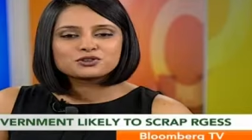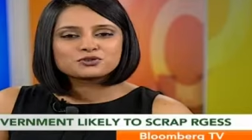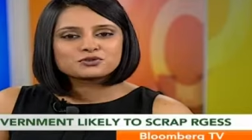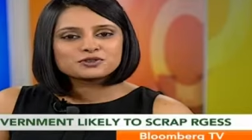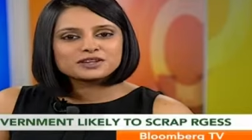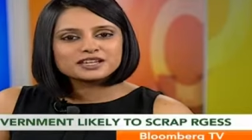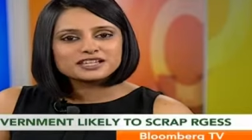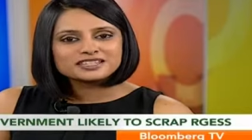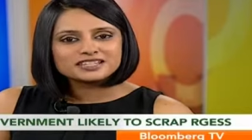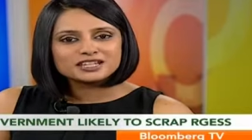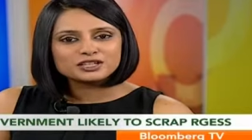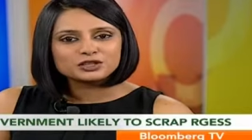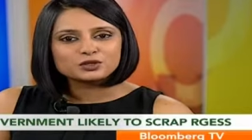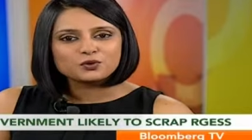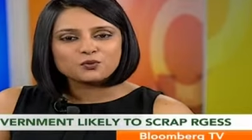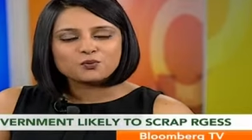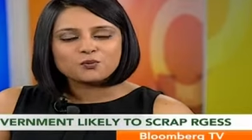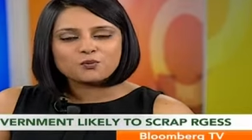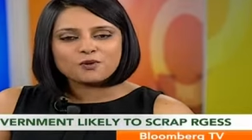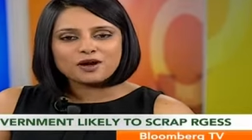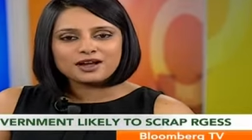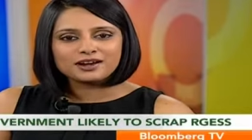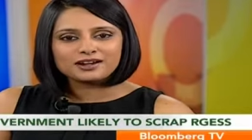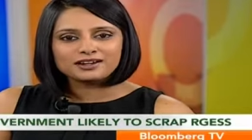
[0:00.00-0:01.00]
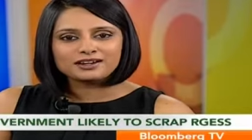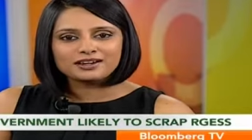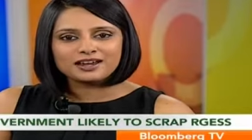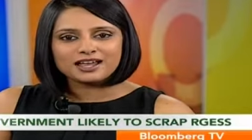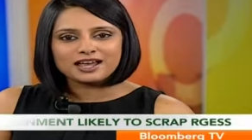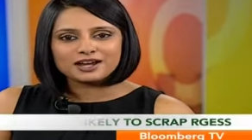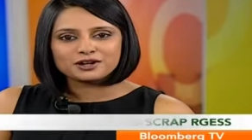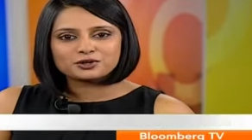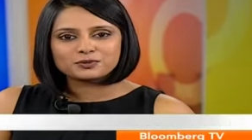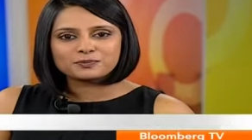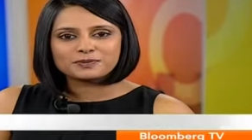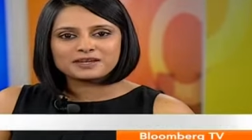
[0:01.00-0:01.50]
increasing the 1
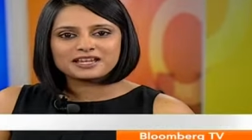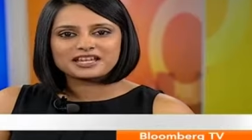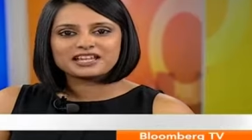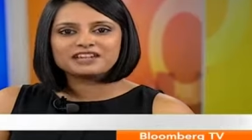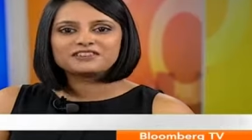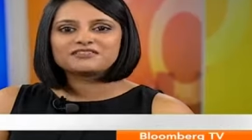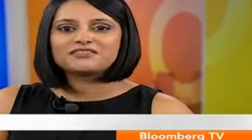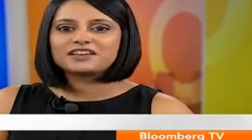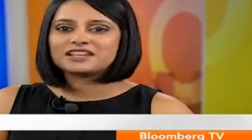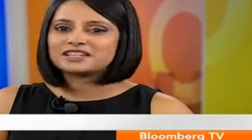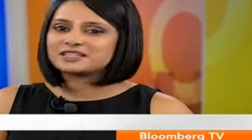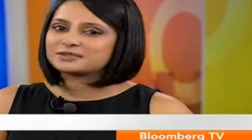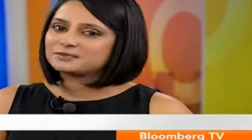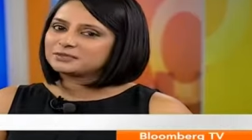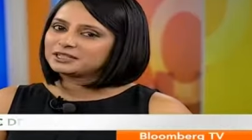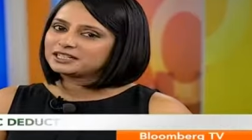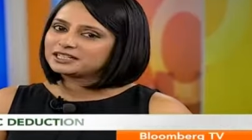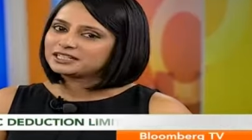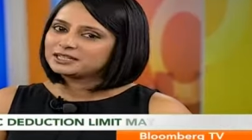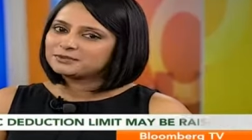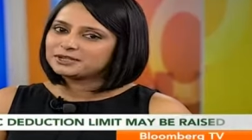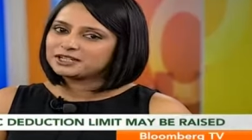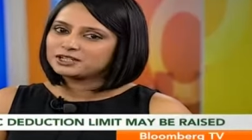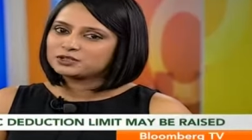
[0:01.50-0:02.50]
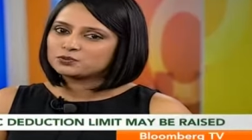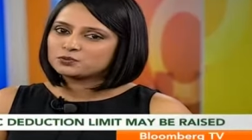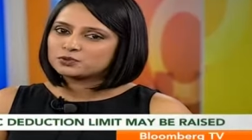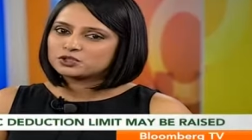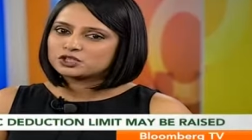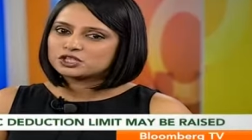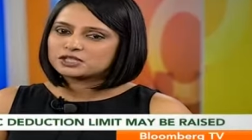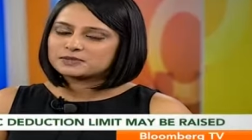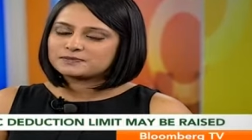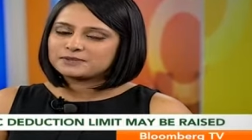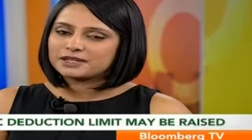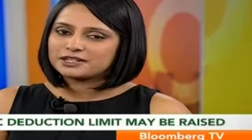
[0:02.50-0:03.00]
lakh rupee investment limit,
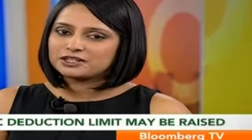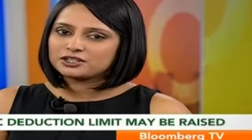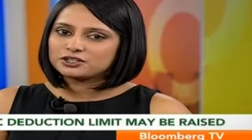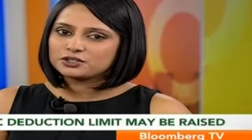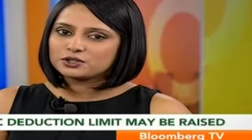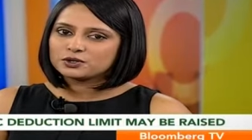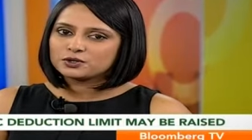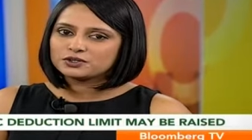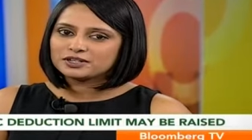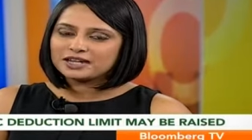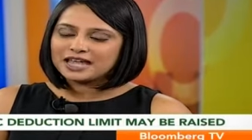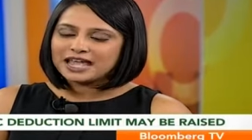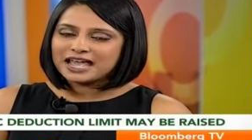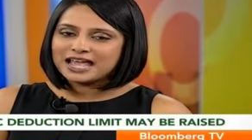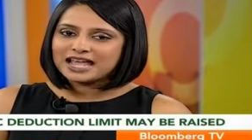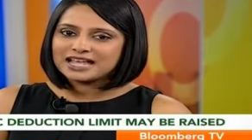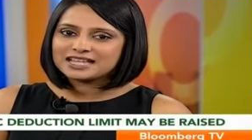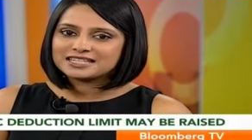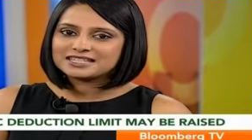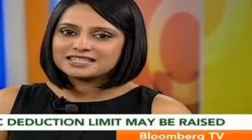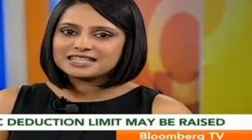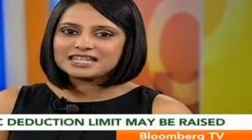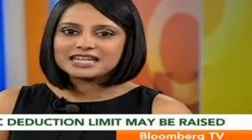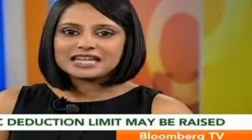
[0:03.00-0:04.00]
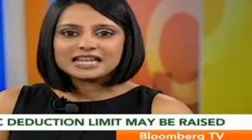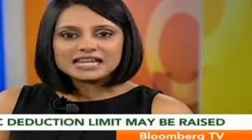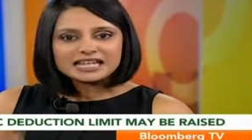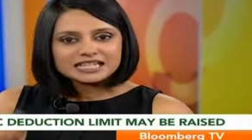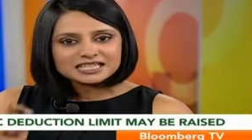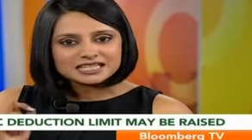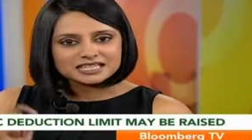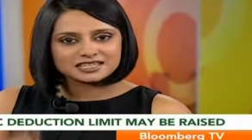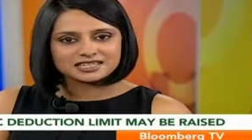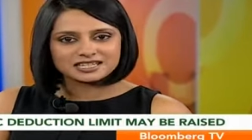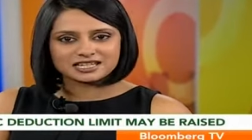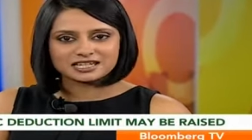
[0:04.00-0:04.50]
which is better known as the
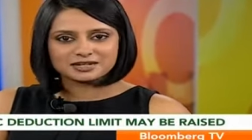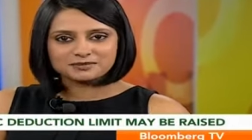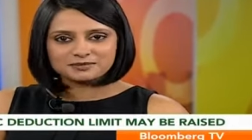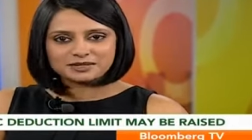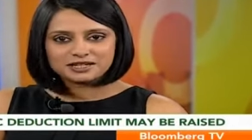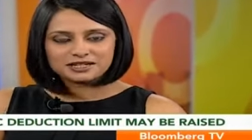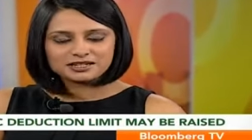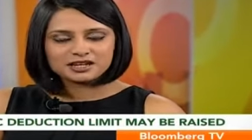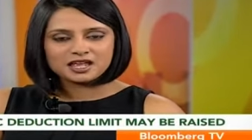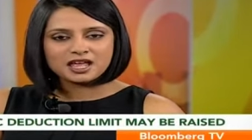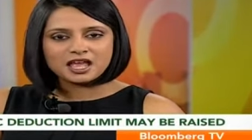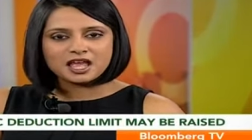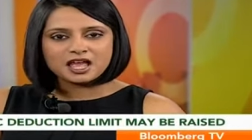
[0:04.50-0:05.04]
80C limit.